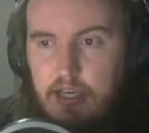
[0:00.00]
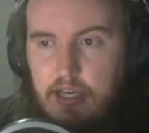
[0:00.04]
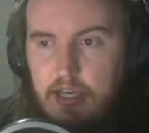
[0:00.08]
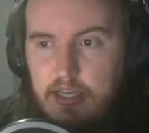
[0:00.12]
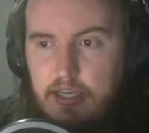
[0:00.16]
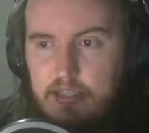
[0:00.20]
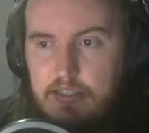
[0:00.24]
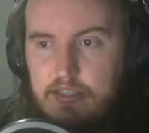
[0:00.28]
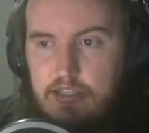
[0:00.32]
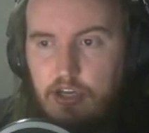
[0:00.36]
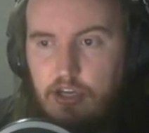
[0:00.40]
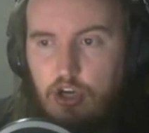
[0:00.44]

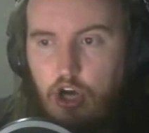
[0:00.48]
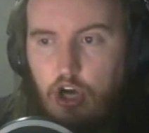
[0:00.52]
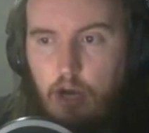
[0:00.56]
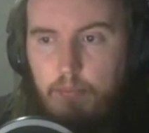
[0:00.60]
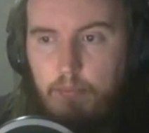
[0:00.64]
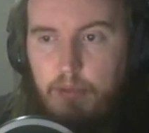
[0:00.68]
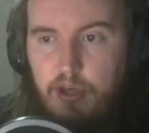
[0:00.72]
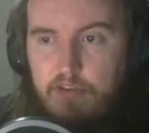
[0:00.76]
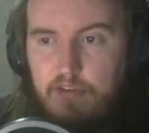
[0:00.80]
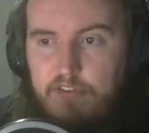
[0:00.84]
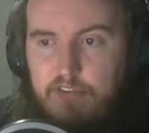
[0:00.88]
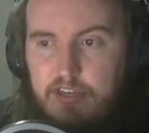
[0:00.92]
it's a
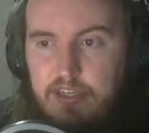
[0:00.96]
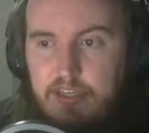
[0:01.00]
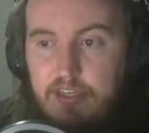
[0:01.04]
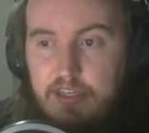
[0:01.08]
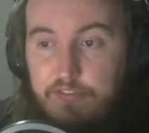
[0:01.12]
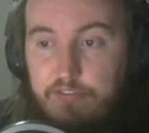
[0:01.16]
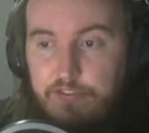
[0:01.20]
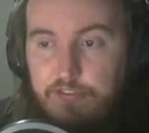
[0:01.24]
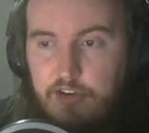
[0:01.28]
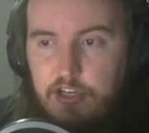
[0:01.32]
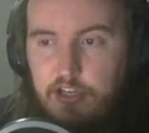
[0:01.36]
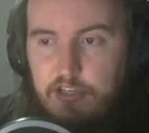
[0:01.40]
copy of a
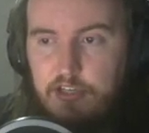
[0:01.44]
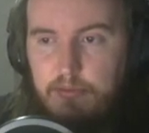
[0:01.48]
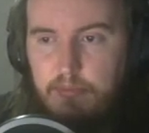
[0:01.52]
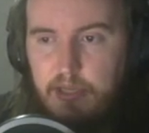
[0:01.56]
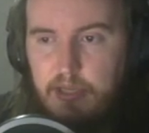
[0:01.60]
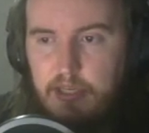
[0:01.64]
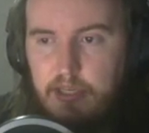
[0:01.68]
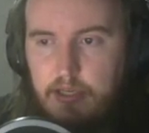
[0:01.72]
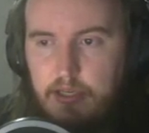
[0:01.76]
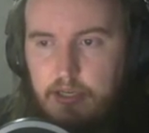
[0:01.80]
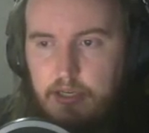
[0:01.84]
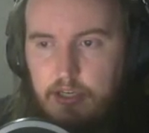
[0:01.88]
different
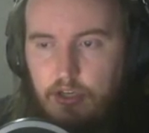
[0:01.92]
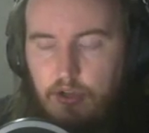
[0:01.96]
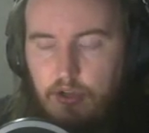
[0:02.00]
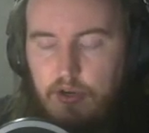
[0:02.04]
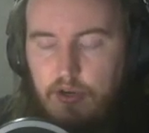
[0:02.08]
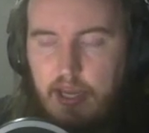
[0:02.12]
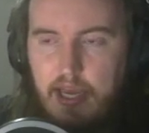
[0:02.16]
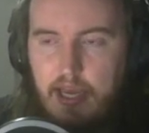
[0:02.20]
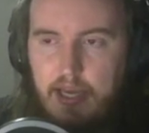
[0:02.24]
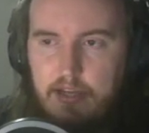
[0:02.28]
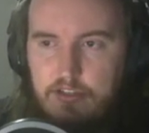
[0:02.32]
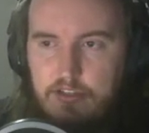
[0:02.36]
minion in your
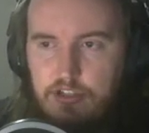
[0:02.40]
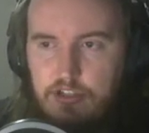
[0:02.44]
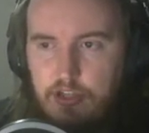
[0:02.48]
deck.